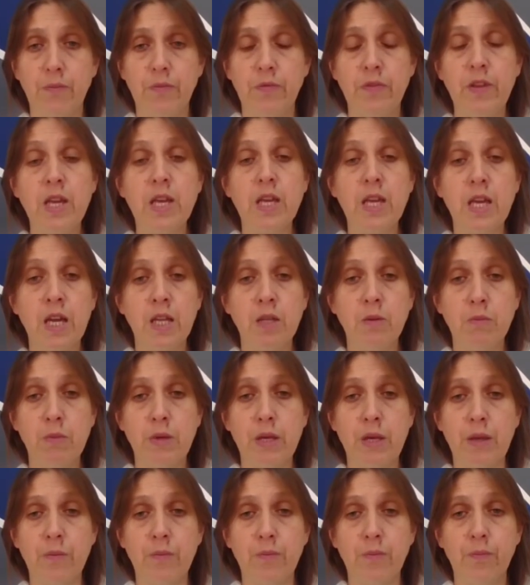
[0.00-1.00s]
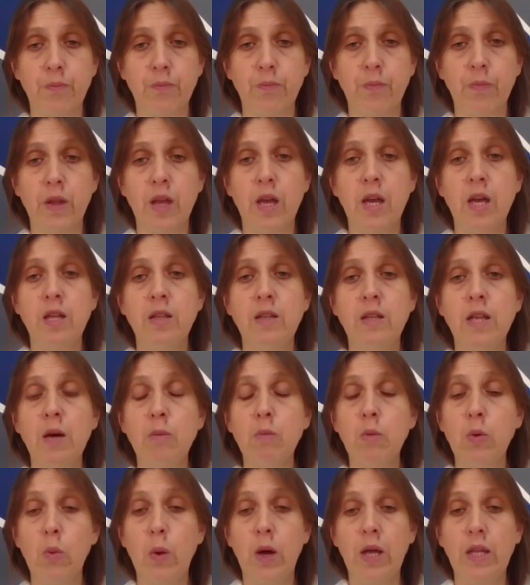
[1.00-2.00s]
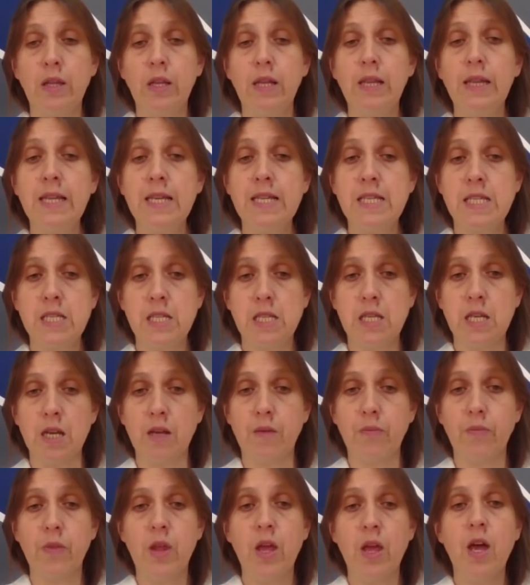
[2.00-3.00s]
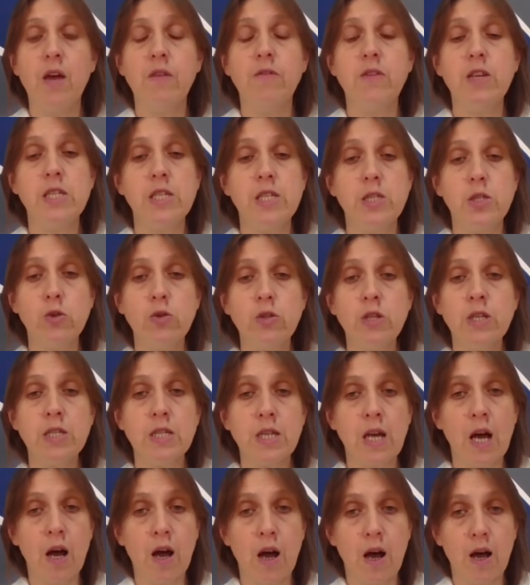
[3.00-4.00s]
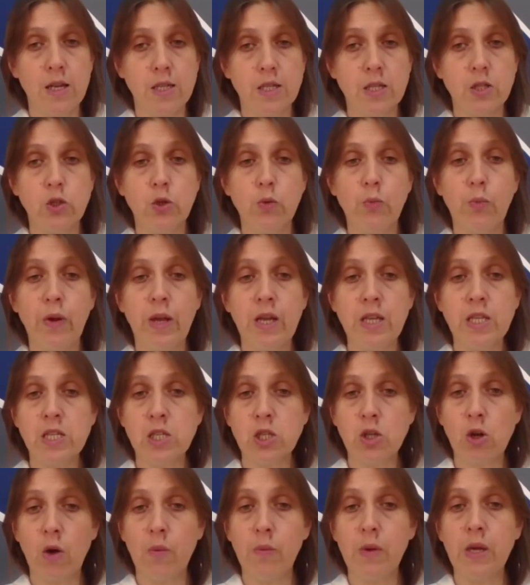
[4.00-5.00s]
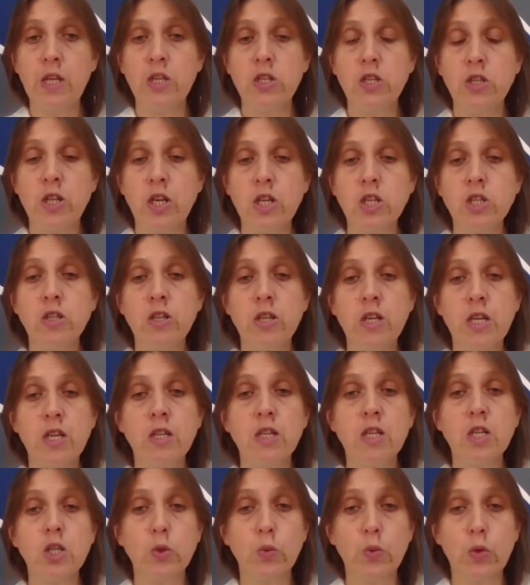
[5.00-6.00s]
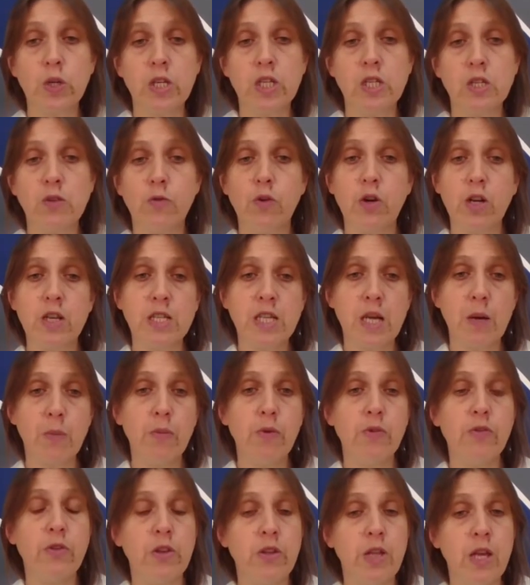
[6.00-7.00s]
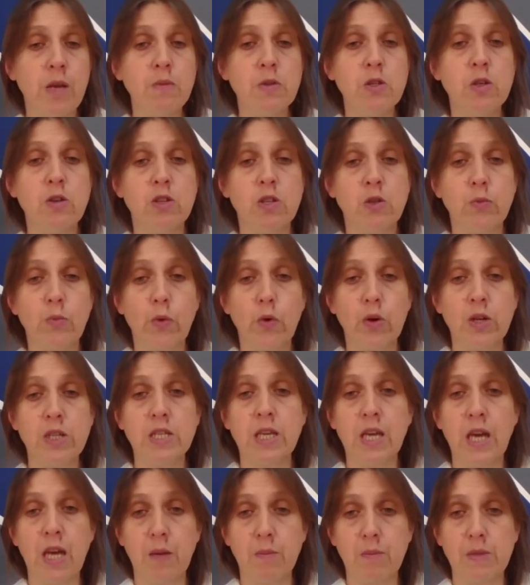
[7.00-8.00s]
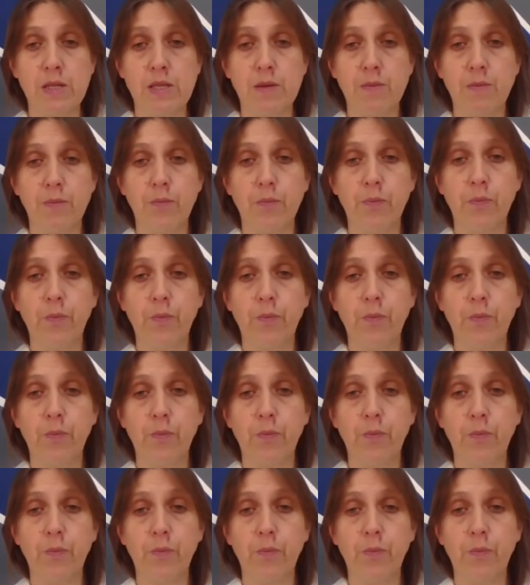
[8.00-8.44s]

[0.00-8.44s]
They can be: number 1, listing. The students are asked to brainstorm international English words, for example, the names of sports games,